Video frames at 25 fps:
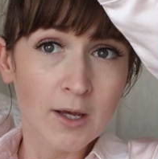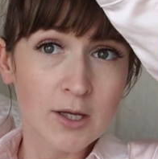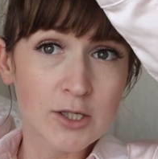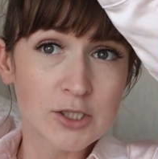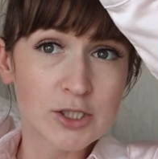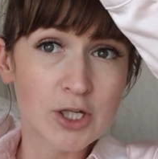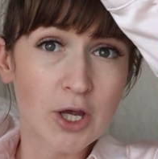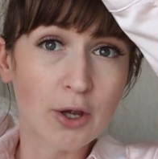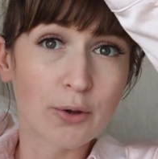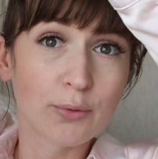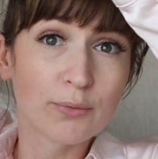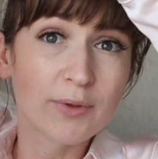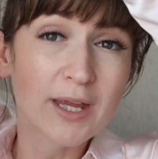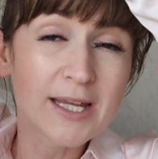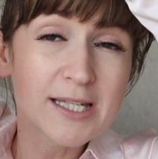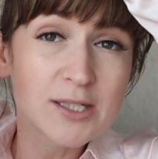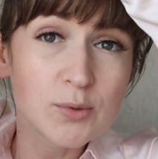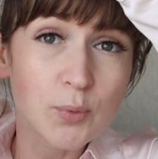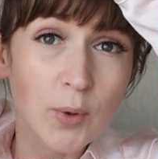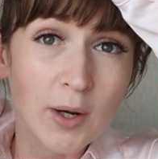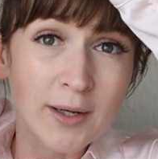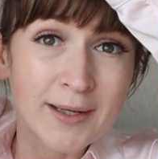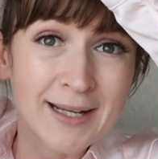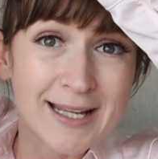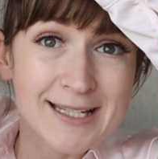So this
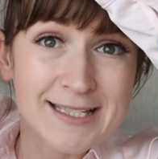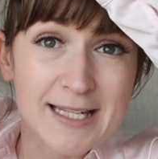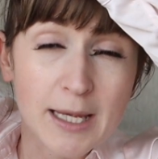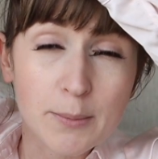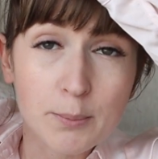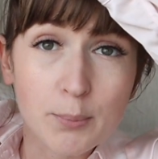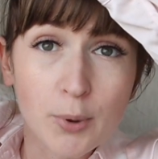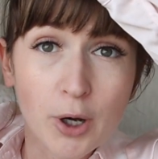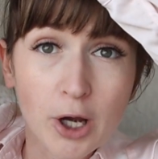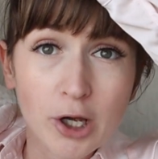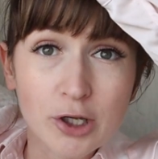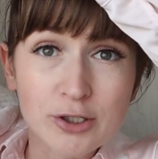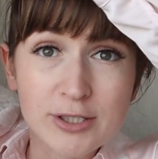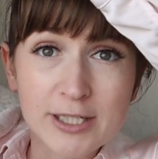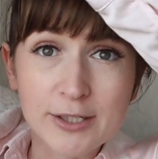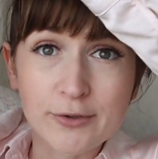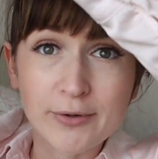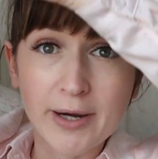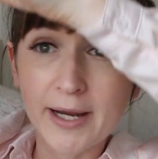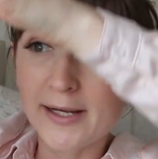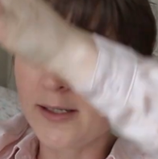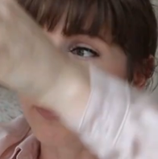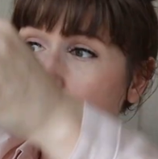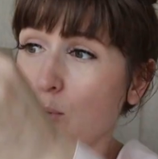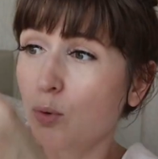one is a
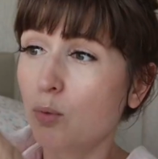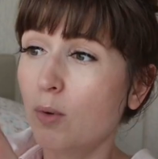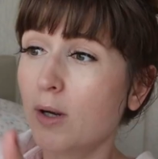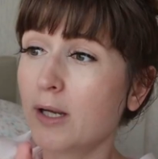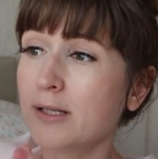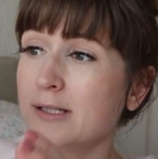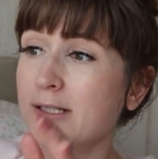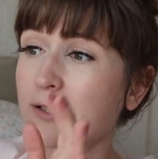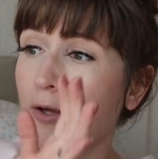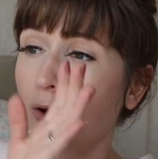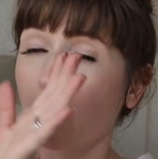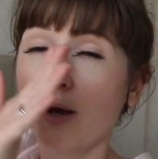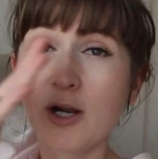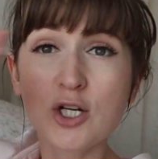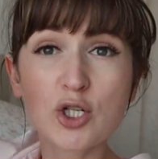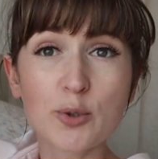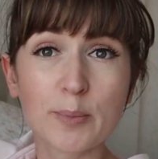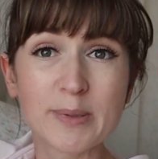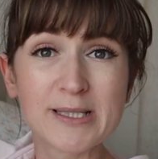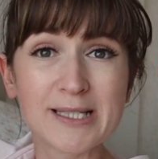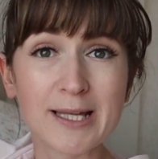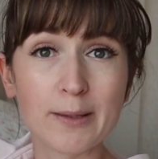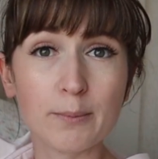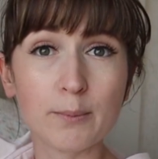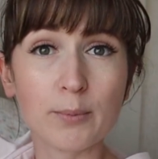biodegradable one, so
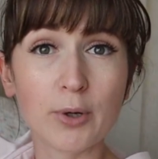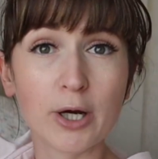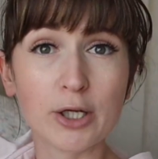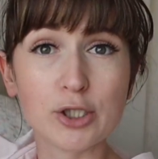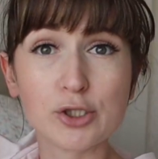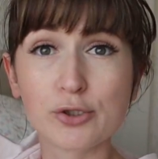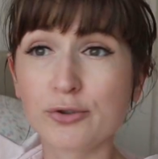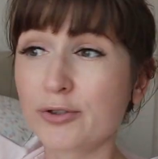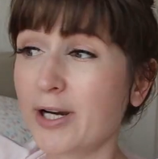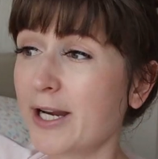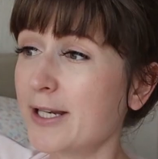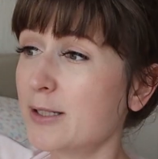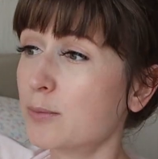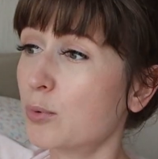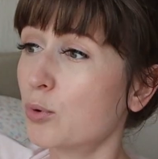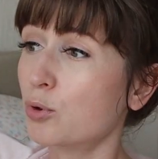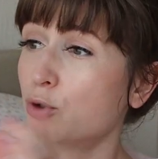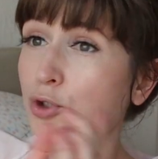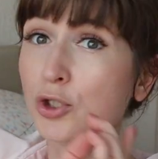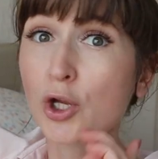100% biodegradable.